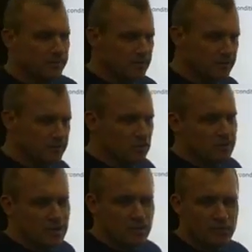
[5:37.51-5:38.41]
But let me talk
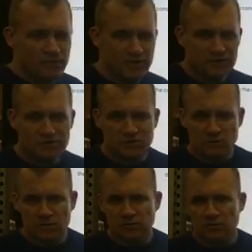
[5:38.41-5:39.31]
about perfection and
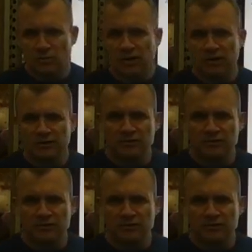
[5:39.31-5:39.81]
what I